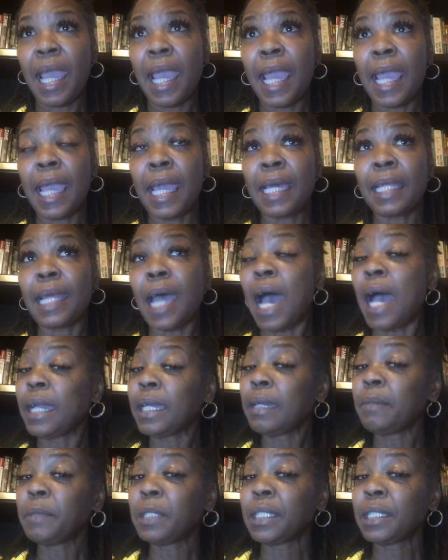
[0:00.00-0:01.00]
and I
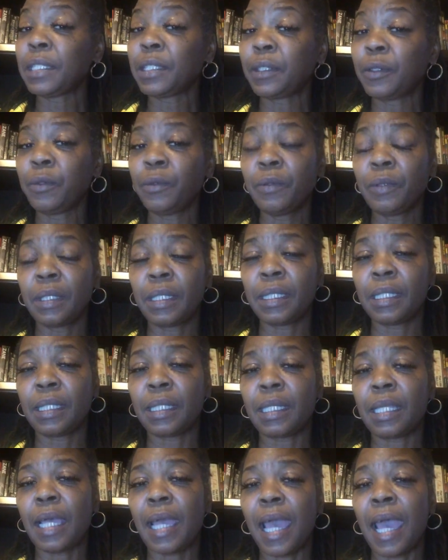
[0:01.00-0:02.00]
am a student
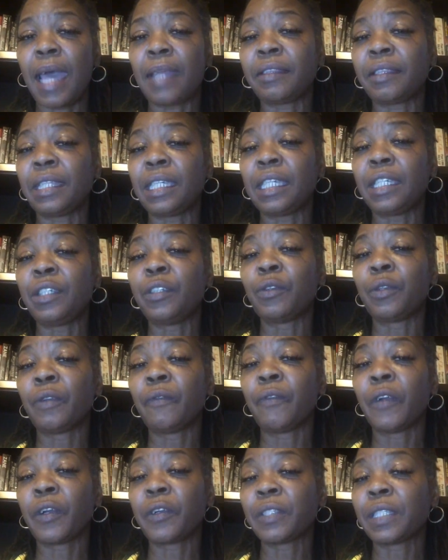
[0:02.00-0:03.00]
at the
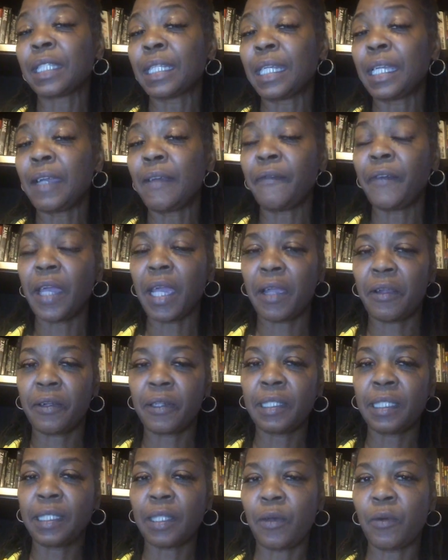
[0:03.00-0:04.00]
University of
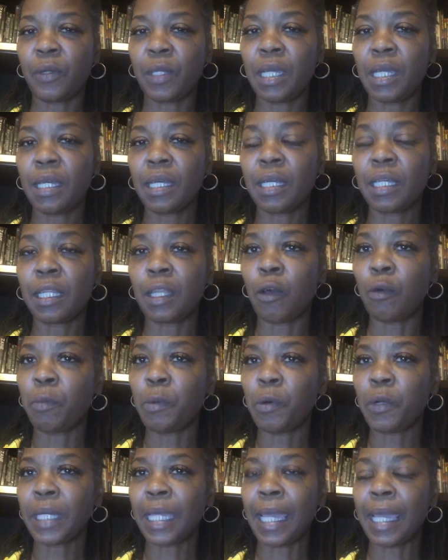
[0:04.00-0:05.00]
Arizona
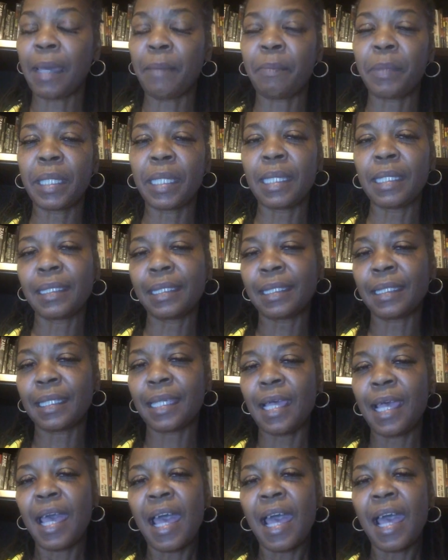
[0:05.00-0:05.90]
Global Campus.